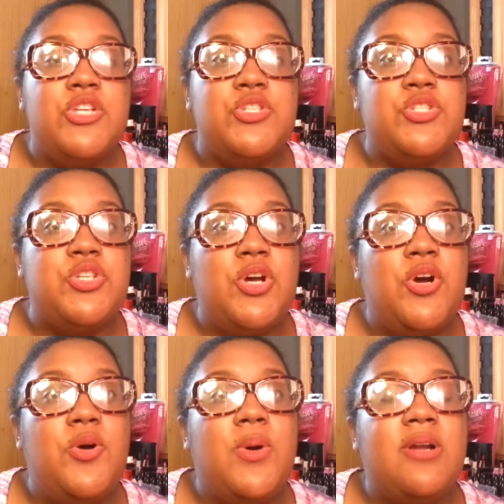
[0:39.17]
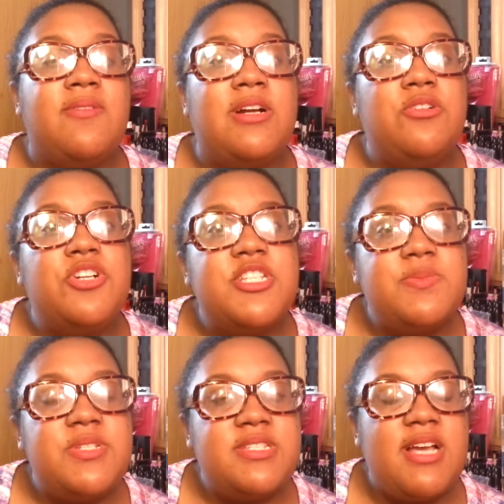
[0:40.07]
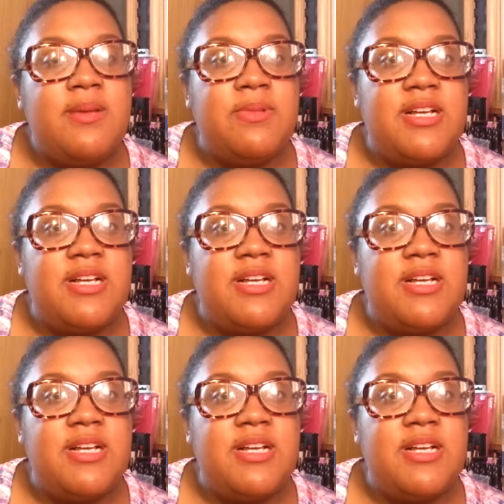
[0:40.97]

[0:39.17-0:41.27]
So around Christmas time